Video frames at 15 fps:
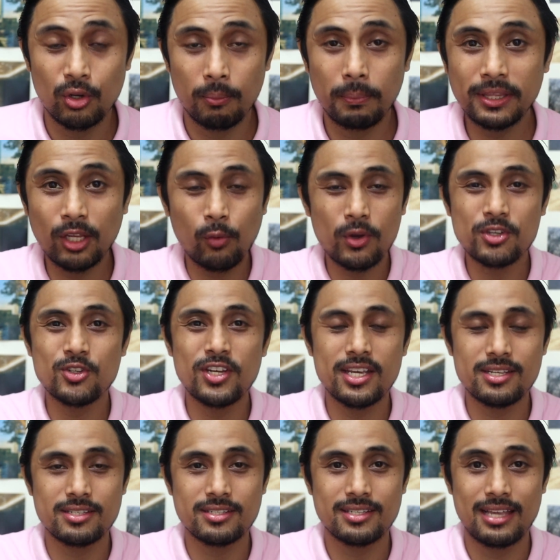but the question
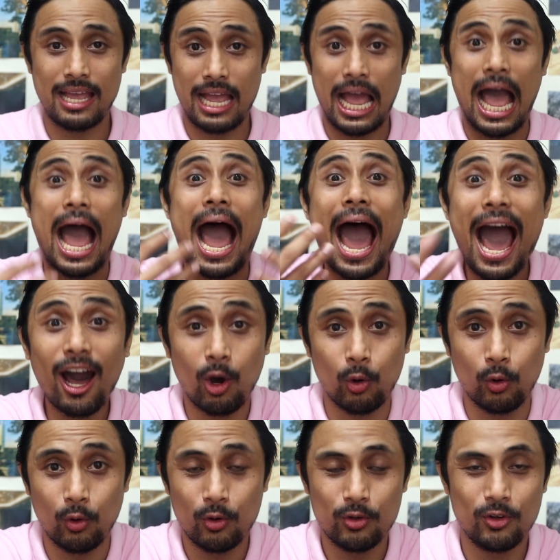is,
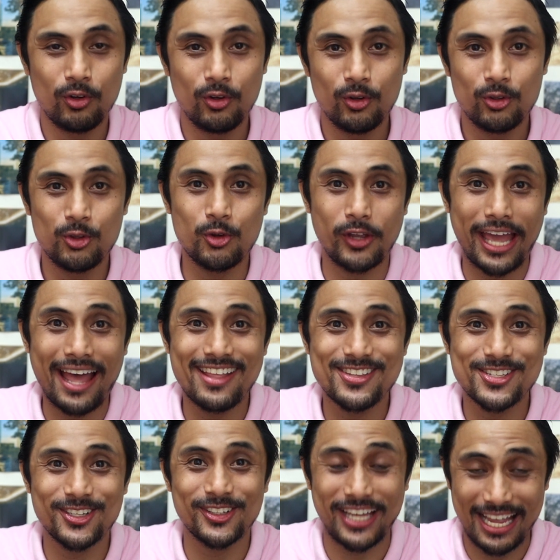how? to
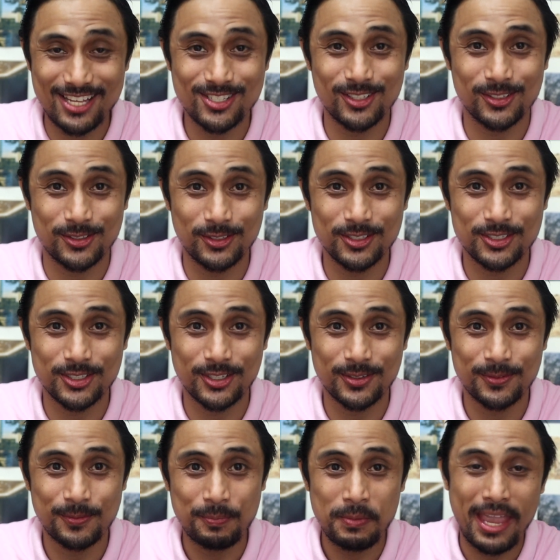cancel culture.
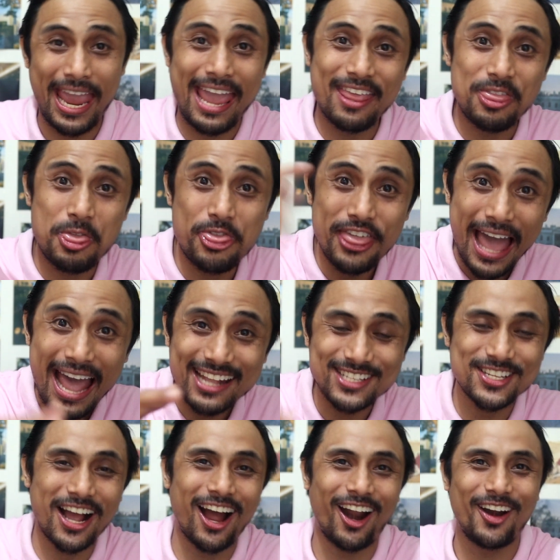And
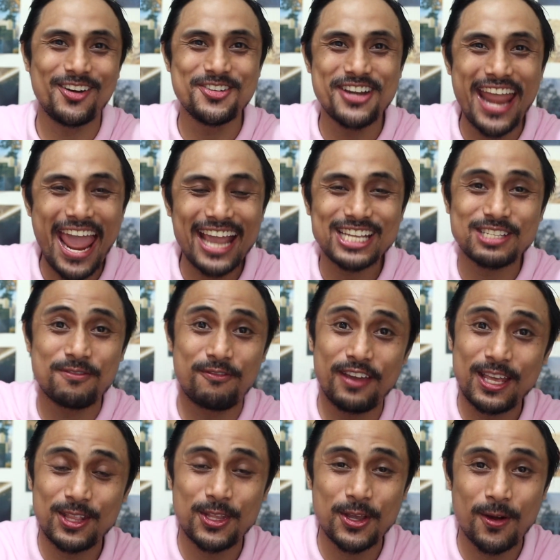that's our next
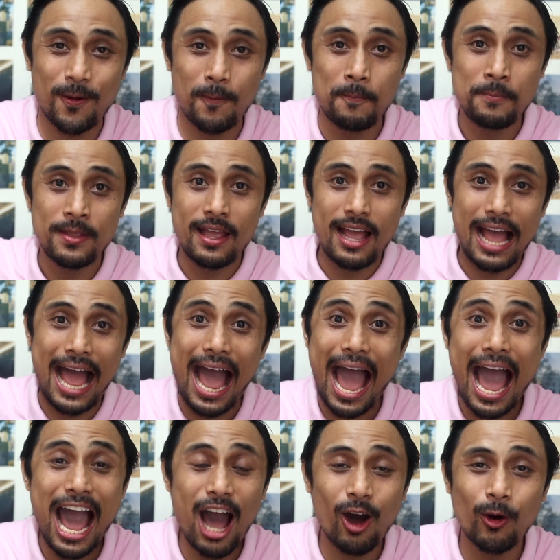video,
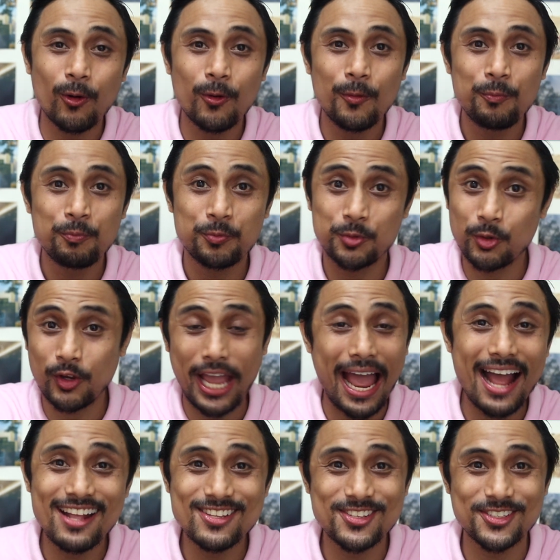how to
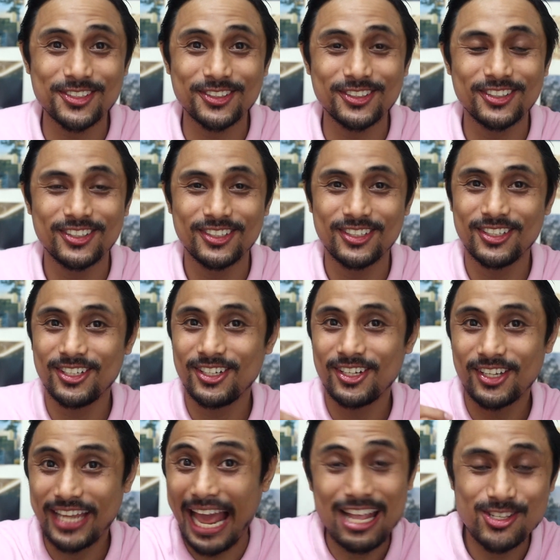cancel
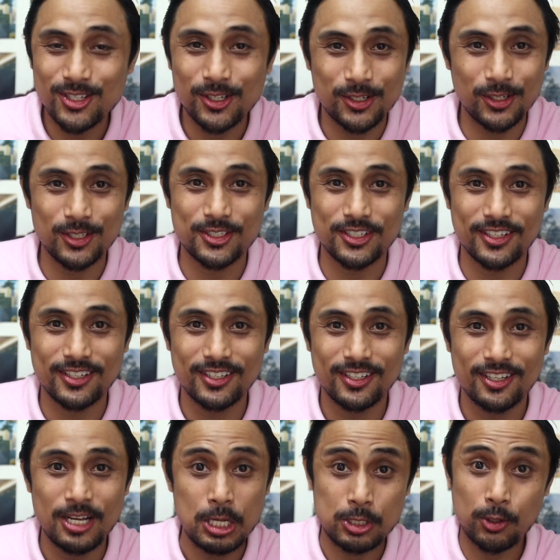culture.
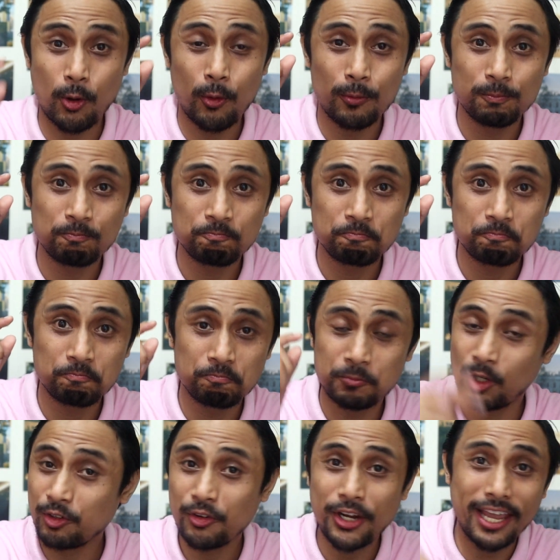So
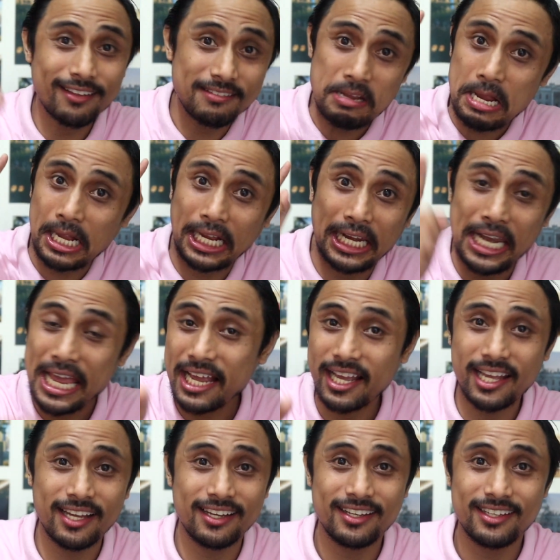don't forget,
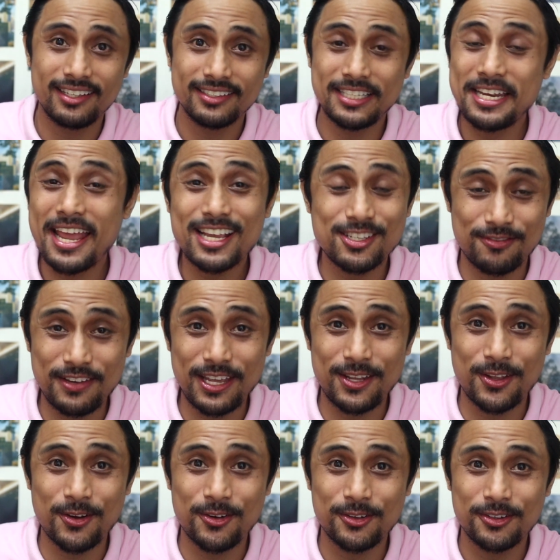click the next
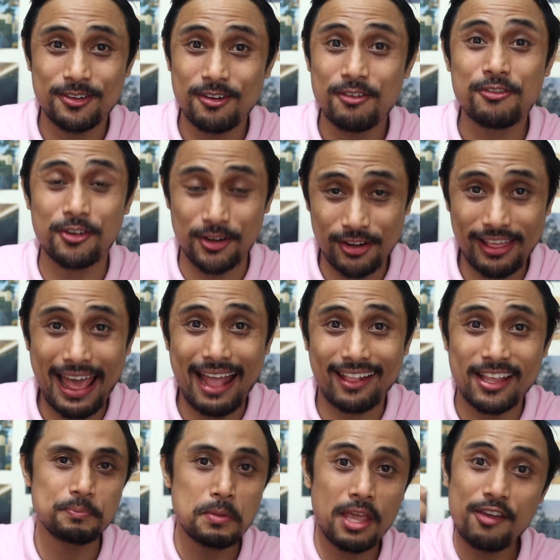video for that.
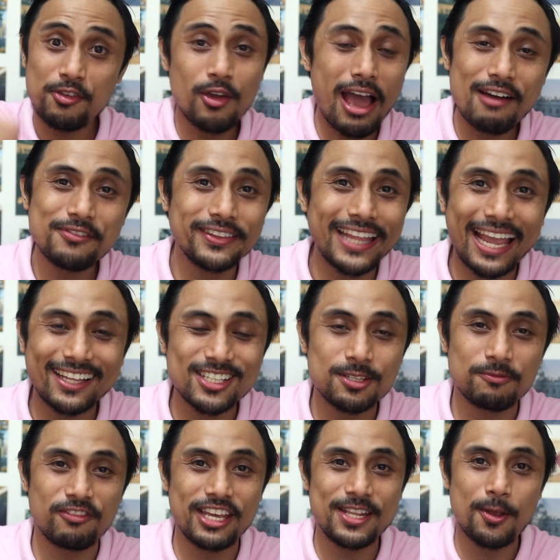If you haven't liked this
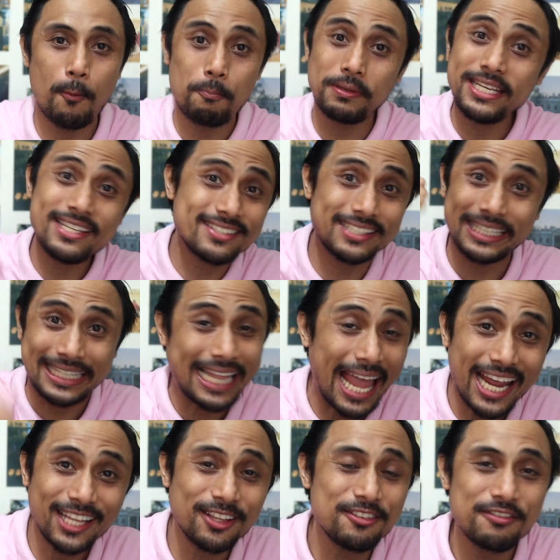video, please
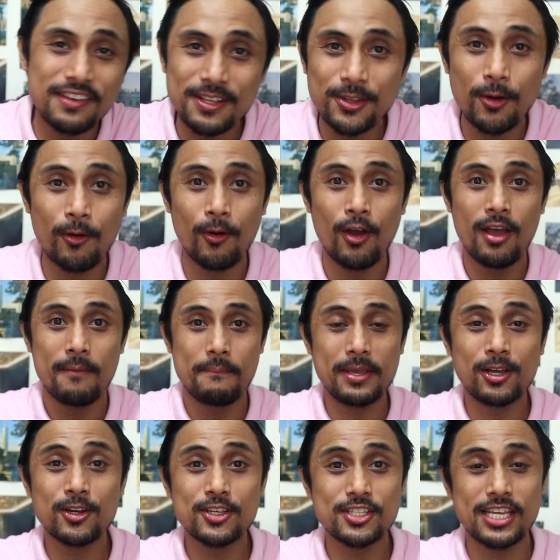like the video
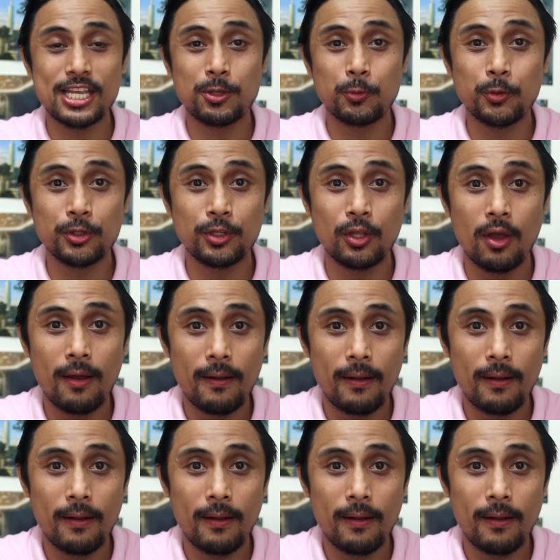because it would